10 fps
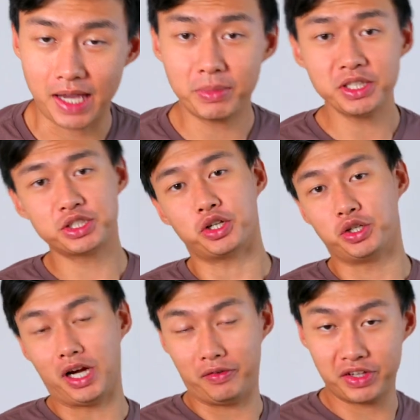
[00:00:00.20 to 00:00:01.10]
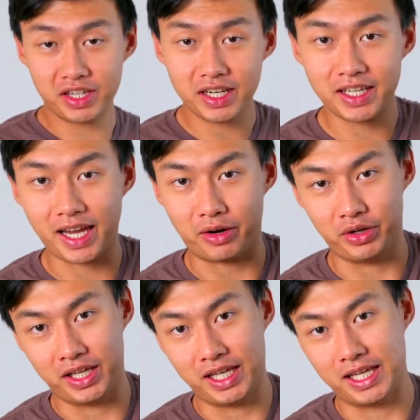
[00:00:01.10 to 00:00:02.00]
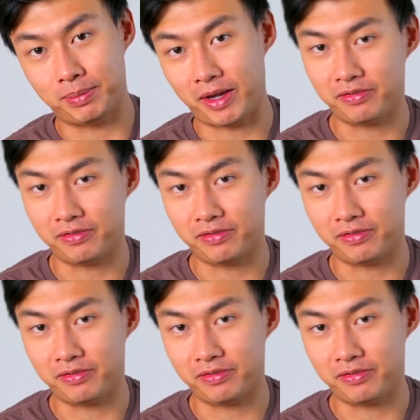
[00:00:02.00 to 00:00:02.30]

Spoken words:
I'm going to show you everything that I carry in my